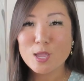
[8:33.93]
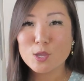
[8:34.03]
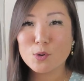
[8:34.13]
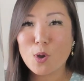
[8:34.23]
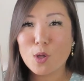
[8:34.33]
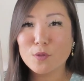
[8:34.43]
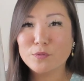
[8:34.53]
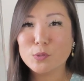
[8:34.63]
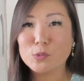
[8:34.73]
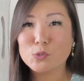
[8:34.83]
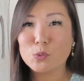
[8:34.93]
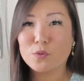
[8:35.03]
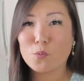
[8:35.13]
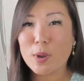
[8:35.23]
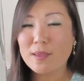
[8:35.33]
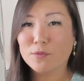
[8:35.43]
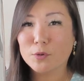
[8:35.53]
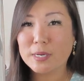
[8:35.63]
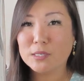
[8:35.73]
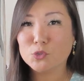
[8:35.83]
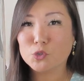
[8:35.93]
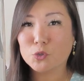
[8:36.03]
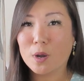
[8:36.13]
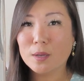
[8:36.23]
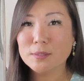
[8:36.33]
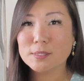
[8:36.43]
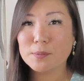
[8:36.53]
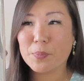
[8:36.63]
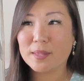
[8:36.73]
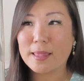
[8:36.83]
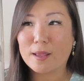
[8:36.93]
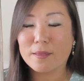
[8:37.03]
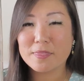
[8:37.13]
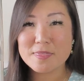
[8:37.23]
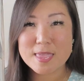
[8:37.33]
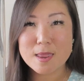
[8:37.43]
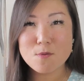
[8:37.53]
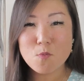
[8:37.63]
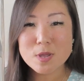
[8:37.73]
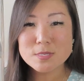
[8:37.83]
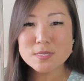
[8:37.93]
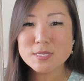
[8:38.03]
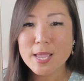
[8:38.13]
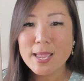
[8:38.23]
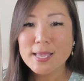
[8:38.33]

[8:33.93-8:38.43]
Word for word: you know, all of those sort of wavering trunks, but like thin ones.